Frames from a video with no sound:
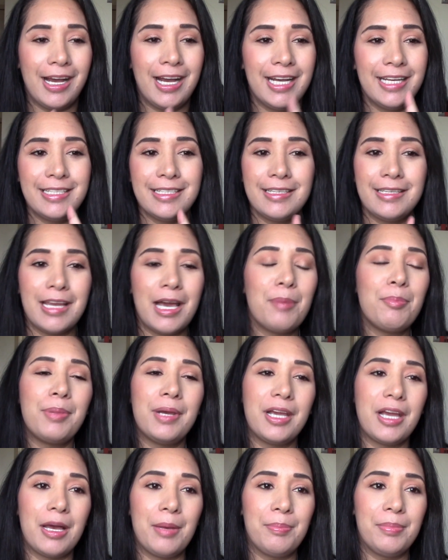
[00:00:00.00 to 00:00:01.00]
I did not
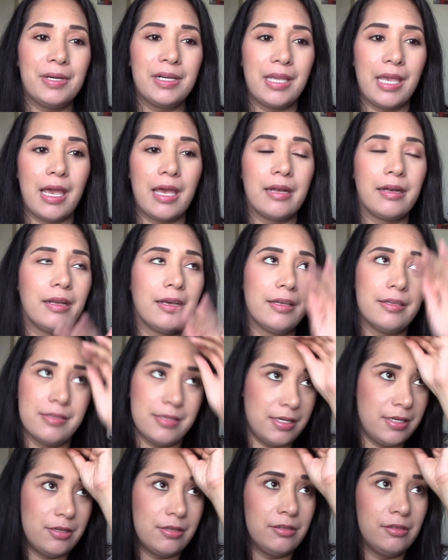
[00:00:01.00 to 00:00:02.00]
pick up again
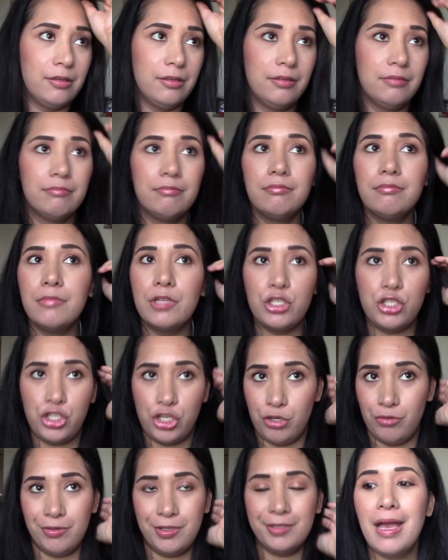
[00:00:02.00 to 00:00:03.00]
until
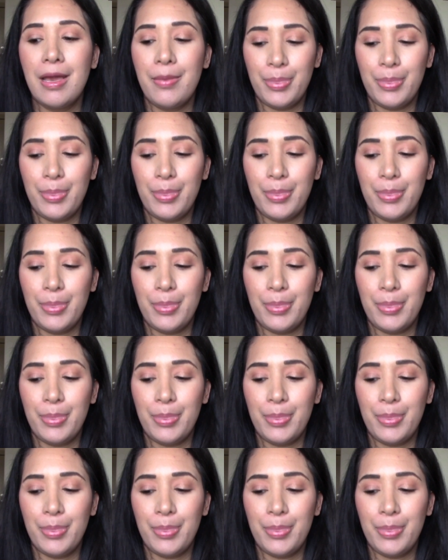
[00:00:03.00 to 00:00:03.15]
June.